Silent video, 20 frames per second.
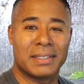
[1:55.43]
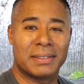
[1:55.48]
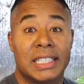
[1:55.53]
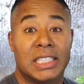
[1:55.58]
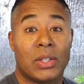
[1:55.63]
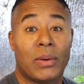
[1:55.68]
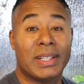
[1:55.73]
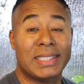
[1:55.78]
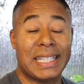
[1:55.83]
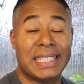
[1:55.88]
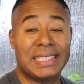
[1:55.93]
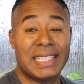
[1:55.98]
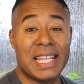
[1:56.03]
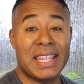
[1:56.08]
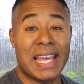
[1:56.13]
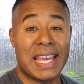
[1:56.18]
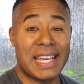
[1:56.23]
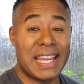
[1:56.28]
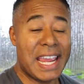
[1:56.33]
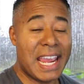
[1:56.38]
So as I
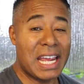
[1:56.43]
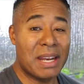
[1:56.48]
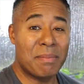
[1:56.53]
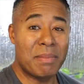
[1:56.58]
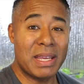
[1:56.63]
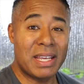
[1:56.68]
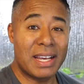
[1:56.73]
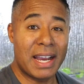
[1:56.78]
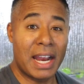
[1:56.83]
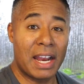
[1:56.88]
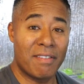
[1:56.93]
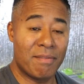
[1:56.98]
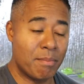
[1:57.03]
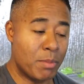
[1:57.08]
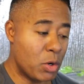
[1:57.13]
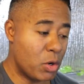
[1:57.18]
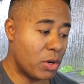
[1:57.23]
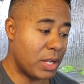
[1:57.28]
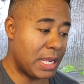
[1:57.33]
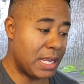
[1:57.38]
said, they can be kind of
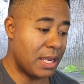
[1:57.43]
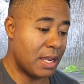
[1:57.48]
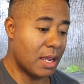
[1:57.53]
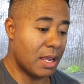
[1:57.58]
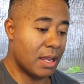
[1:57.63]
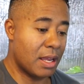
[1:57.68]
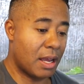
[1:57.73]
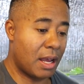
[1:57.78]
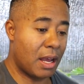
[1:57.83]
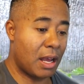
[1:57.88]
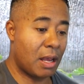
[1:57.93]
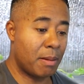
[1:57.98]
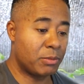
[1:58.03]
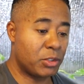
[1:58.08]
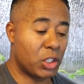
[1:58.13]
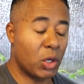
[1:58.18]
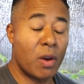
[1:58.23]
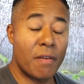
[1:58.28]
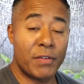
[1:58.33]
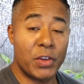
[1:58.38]
moody.
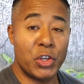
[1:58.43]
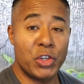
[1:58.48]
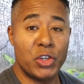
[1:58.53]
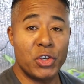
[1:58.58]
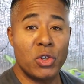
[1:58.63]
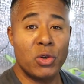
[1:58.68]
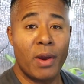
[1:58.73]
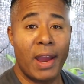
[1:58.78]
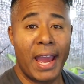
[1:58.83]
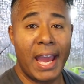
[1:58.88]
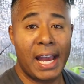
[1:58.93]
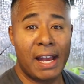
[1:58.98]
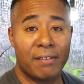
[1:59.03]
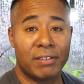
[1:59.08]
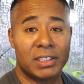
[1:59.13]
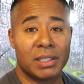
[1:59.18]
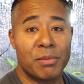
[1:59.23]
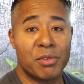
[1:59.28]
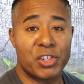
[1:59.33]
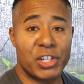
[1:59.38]
So if you do
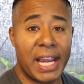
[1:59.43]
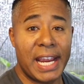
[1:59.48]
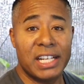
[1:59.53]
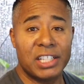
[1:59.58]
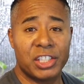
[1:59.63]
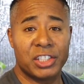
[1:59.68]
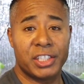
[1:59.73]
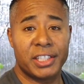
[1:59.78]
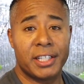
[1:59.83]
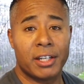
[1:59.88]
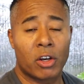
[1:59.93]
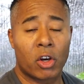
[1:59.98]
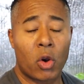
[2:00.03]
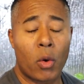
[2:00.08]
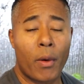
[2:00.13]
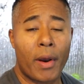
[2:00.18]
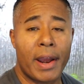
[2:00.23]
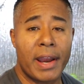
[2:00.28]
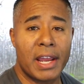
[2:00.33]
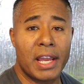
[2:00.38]
have some changes in your
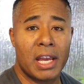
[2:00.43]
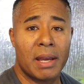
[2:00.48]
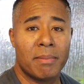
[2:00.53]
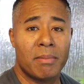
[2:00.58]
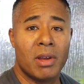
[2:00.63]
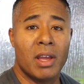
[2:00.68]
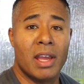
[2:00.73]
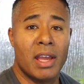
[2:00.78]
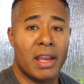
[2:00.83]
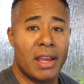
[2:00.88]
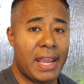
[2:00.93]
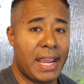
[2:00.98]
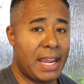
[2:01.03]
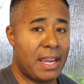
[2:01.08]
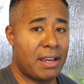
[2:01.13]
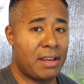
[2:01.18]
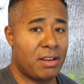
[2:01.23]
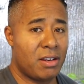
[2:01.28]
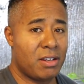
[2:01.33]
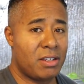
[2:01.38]
aquarium
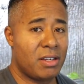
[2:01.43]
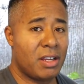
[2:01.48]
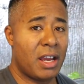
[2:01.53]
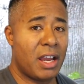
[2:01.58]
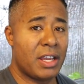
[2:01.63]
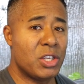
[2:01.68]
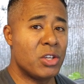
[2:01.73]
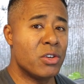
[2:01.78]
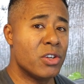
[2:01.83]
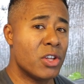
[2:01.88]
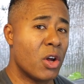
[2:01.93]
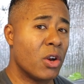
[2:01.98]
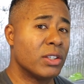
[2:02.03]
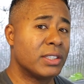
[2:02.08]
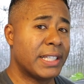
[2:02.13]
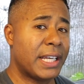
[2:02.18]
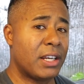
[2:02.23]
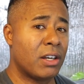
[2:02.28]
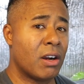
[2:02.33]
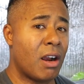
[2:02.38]
and you
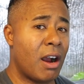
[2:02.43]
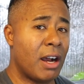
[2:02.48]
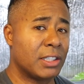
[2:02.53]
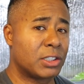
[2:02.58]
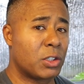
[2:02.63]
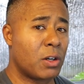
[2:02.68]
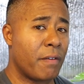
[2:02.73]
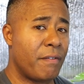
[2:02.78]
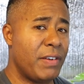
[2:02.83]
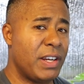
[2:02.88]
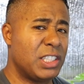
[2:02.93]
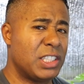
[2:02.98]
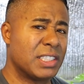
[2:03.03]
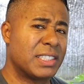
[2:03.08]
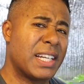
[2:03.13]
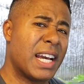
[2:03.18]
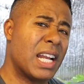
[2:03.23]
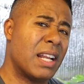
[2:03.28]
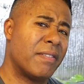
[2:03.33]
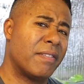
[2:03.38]
notice that your Oscar fish
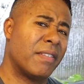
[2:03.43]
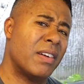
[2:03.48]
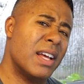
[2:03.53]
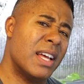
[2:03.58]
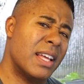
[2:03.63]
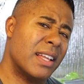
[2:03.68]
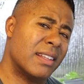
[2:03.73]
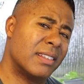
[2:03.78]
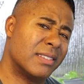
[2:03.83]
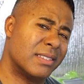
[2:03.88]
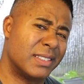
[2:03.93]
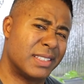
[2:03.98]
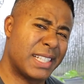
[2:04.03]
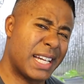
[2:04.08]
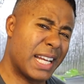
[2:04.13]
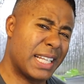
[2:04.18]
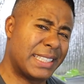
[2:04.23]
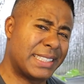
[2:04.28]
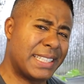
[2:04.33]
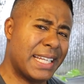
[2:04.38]
is kind
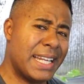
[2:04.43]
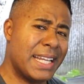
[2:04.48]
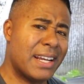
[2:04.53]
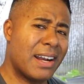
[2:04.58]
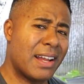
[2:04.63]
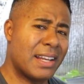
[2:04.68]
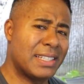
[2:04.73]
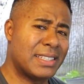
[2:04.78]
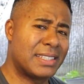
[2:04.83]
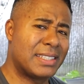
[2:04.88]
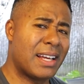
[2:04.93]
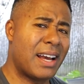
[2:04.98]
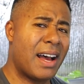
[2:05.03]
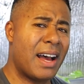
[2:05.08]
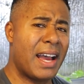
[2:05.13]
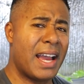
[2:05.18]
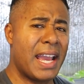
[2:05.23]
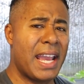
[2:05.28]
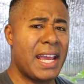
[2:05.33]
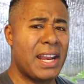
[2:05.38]
of sitting on his
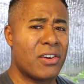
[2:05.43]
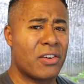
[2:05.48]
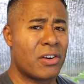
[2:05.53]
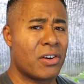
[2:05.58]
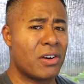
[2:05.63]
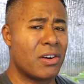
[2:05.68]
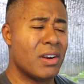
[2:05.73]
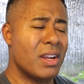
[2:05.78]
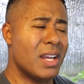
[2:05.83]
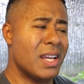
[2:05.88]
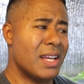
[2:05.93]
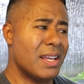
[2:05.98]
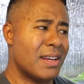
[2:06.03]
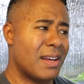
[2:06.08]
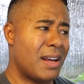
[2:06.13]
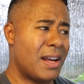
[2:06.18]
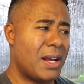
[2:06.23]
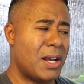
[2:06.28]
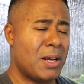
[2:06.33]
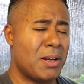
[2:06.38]
side, or
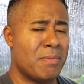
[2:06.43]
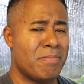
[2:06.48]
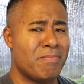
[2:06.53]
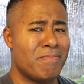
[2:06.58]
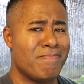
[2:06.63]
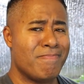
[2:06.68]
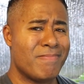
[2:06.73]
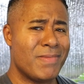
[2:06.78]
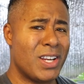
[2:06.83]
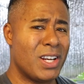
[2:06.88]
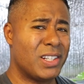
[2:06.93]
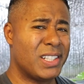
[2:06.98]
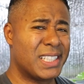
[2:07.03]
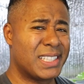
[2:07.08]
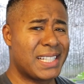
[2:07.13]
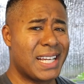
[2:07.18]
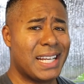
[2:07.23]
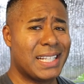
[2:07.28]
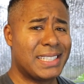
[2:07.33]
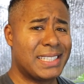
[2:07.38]
you know,
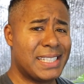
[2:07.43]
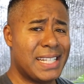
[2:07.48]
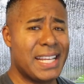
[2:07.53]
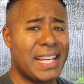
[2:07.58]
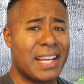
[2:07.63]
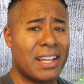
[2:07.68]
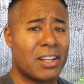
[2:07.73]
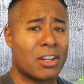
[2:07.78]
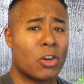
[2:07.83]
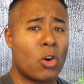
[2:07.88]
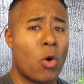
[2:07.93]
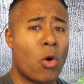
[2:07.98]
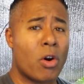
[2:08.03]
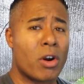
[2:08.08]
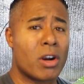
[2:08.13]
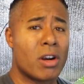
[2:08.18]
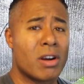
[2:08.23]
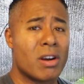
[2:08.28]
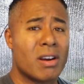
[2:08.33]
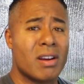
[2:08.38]
just kind of sitting in a
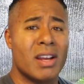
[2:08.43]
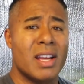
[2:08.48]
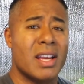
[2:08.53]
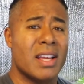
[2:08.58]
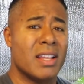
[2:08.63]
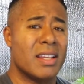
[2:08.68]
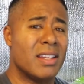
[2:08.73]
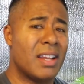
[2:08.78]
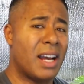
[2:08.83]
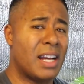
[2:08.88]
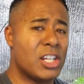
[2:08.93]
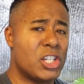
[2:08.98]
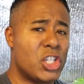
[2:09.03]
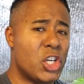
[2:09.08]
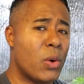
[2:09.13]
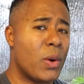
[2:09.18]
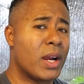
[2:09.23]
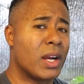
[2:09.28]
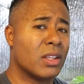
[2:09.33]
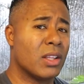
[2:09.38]
corner, not
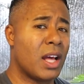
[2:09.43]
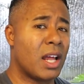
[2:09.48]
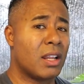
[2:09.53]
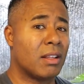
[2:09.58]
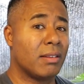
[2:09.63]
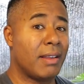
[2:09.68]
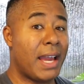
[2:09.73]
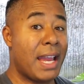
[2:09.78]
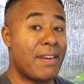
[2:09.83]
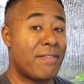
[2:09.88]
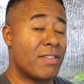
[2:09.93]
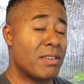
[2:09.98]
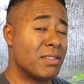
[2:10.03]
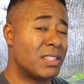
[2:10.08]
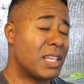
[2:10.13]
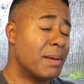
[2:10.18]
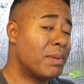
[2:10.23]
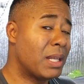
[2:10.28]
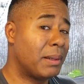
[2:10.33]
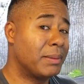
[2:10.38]
showing a lot of life, and
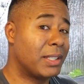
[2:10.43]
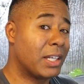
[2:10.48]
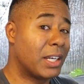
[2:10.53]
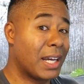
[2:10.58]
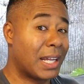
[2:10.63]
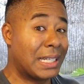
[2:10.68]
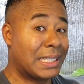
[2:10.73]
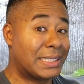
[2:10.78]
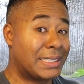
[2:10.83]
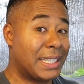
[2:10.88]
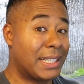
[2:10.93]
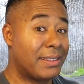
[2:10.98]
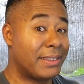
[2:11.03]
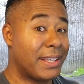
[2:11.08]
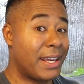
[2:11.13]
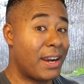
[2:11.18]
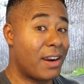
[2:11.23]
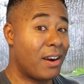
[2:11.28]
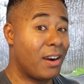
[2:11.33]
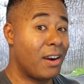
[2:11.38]
sometimes they kind of sit
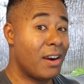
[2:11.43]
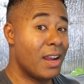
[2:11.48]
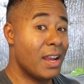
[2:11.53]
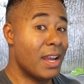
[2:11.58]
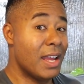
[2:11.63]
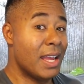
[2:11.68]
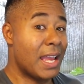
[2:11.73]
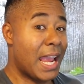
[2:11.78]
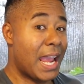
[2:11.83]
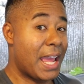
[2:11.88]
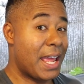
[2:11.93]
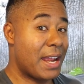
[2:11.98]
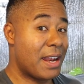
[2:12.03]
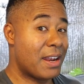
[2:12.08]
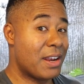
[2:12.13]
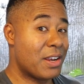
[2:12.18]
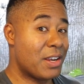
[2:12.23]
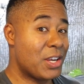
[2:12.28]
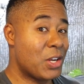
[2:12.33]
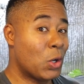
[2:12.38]
there
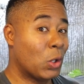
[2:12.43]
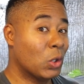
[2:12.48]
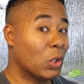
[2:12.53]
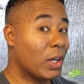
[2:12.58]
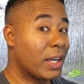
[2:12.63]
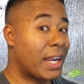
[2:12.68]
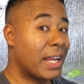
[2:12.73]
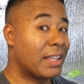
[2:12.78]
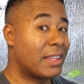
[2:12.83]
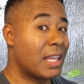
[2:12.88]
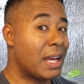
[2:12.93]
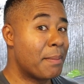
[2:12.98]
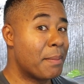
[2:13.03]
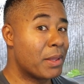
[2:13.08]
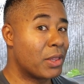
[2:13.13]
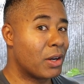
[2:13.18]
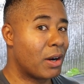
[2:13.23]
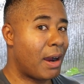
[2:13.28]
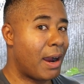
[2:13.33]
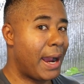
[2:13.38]
and you'll look at them
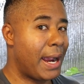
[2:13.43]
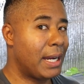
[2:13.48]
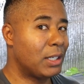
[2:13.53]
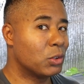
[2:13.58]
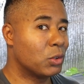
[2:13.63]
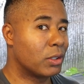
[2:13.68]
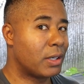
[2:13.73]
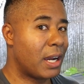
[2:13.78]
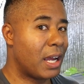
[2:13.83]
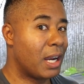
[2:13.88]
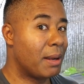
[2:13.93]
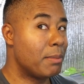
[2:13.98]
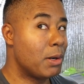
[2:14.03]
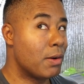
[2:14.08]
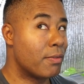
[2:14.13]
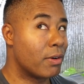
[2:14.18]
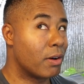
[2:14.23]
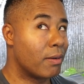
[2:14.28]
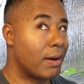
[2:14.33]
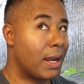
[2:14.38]
and their eyes will kind of
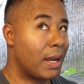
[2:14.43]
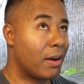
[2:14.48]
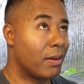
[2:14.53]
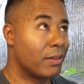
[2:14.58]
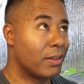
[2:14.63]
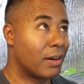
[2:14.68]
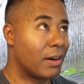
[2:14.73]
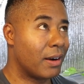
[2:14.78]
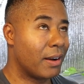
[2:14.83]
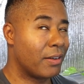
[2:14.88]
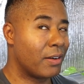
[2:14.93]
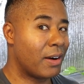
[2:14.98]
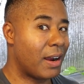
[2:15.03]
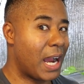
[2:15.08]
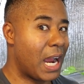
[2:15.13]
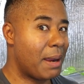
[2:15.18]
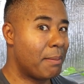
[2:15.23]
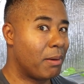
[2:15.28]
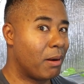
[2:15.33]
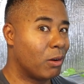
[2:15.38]
move around, their
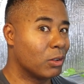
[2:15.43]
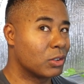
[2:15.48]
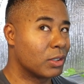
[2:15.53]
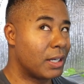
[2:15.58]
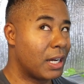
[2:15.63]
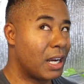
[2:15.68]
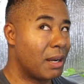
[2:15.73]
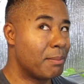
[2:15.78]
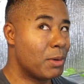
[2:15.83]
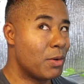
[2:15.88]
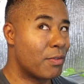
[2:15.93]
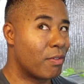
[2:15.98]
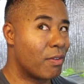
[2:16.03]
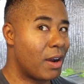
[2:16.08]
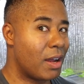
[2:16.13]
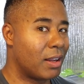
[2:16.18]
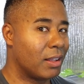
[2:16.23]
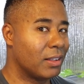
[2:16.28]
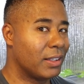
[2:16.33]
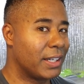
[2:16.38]
eyeballs will kind of move
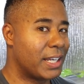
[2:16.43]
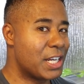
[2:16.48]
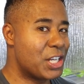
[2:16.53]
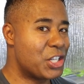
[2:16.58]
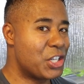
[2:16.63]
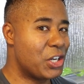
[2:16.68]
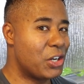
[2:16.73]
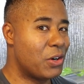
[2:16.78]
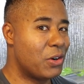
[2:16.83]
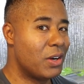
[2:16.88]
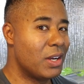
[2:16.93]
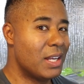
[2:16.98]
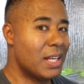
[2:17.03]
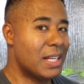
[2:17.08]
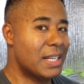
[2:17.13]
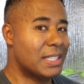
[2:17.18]
around and look at you.